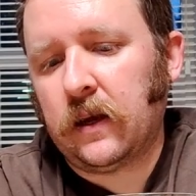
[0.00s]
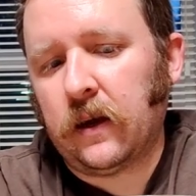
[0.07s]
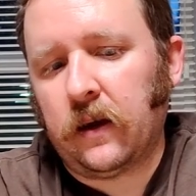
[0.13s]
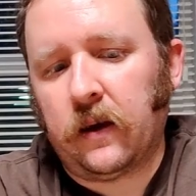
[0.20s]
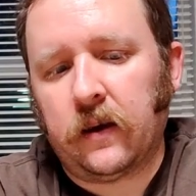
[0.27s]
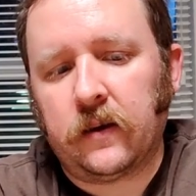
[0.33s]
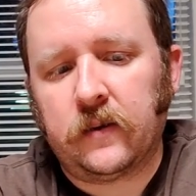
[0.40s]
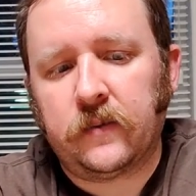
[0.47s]

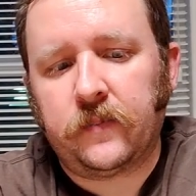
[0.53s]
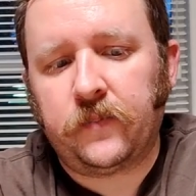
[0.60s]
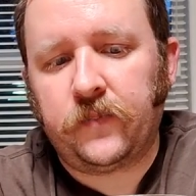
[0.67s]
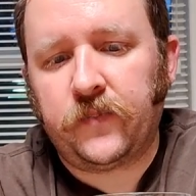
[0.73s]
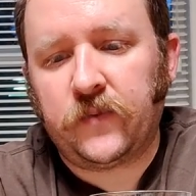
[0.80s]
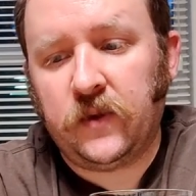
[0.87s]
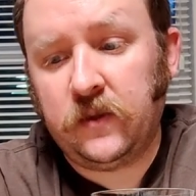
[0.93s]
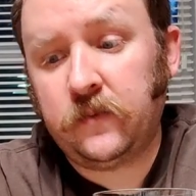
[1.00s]

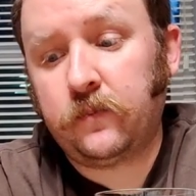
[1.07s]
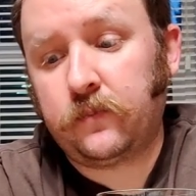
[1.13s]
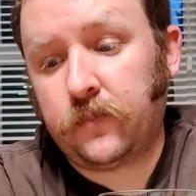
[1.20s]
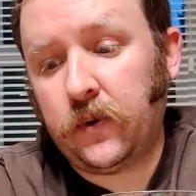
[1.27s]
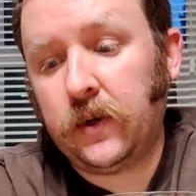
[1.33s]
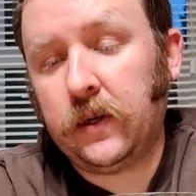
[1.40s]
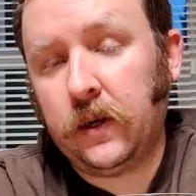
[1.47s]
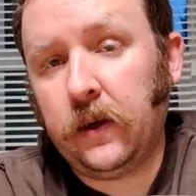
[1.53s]
That's
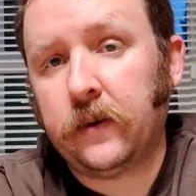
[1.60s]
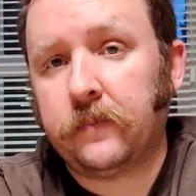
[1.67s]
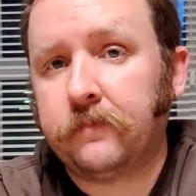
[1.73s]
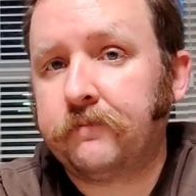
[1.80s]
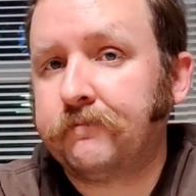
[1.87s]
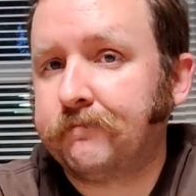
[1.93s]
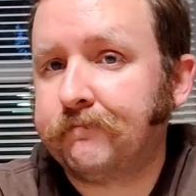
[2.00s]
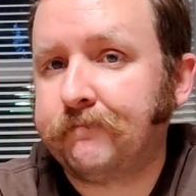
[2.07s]
pretty good.
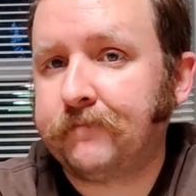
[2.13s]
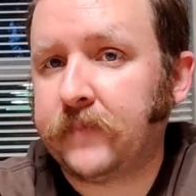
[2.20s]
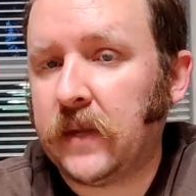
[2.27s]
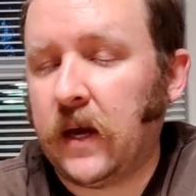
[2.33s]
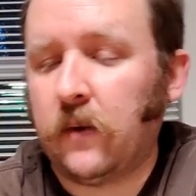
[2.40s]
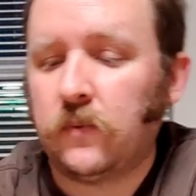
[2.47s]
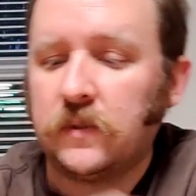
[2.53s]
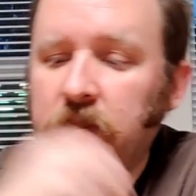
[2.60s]

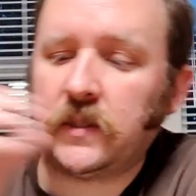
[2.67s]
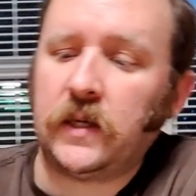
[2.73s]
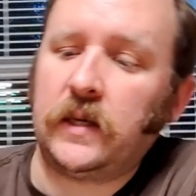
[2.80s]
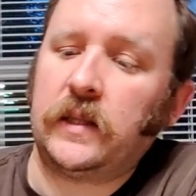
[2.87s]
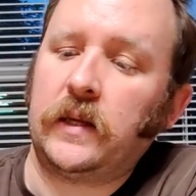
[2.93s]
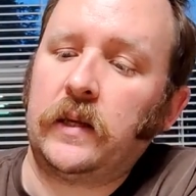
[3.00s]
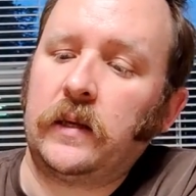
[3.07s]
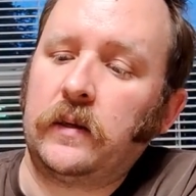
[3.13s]
I would
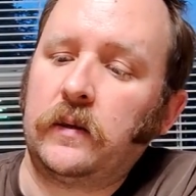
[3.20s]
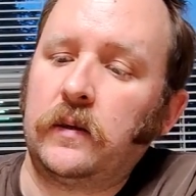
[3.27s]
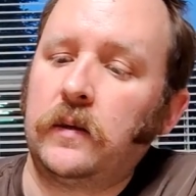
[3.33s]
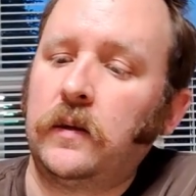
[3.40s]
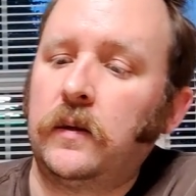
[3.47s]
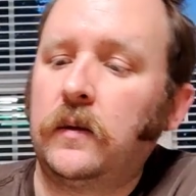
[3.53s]
say that